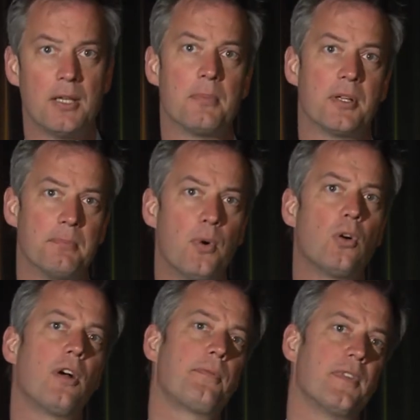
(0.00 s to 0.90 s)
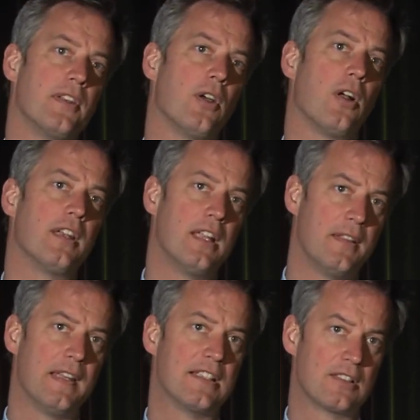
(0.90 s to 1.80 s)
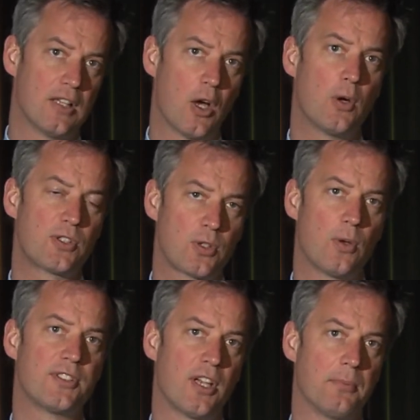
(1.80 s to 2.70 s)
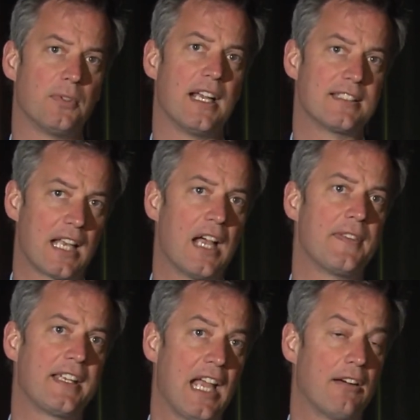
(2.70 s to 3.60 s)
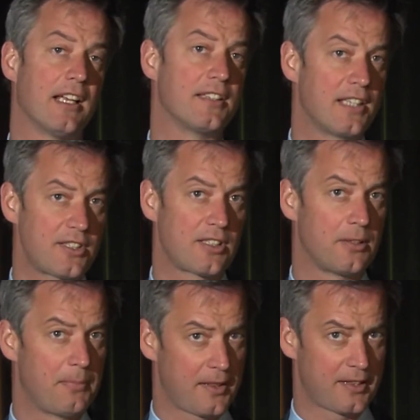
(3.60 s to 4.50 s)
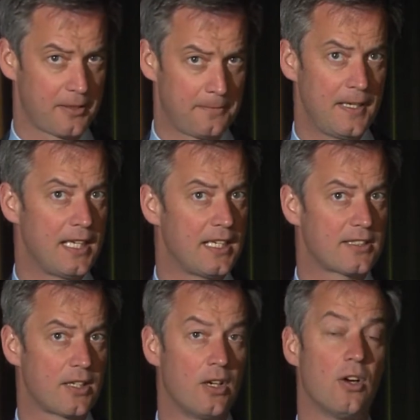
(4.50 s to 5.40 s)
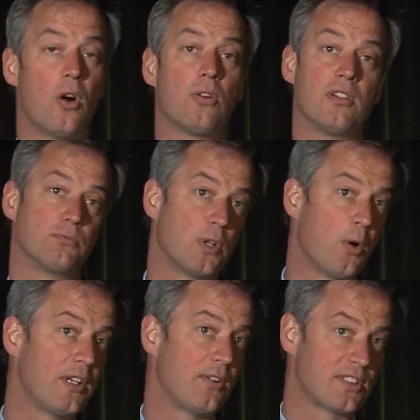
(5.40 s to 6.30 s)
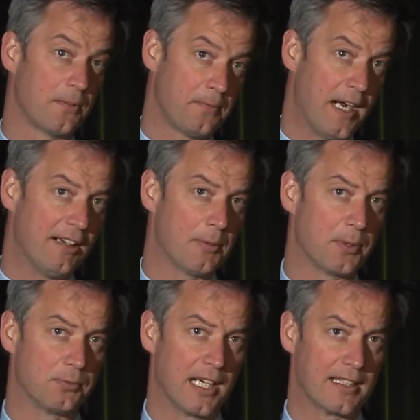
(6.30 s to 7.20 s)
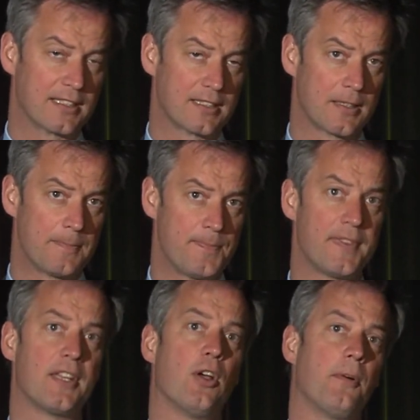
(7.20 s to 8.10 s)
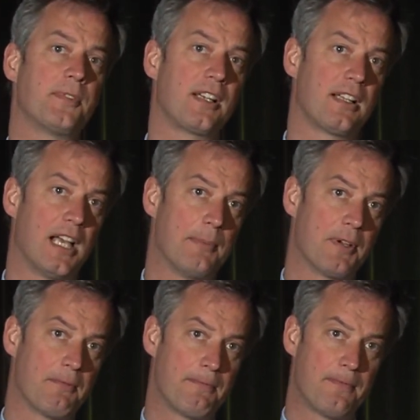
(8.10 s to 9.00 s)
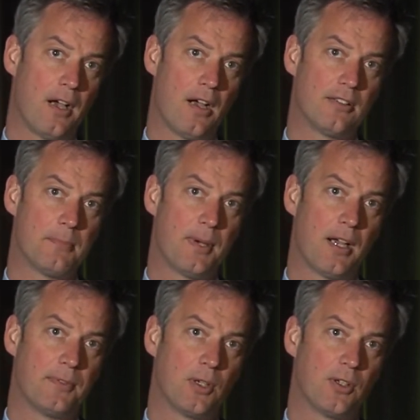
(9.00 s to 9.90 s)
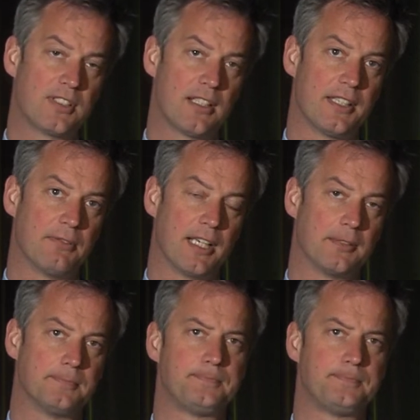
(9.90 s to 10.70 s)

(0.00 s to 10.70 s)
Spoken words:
But more often than not, these low short-term rates either carry additional monthly fees or enroll you into variable rates that often climb far above your utility rate.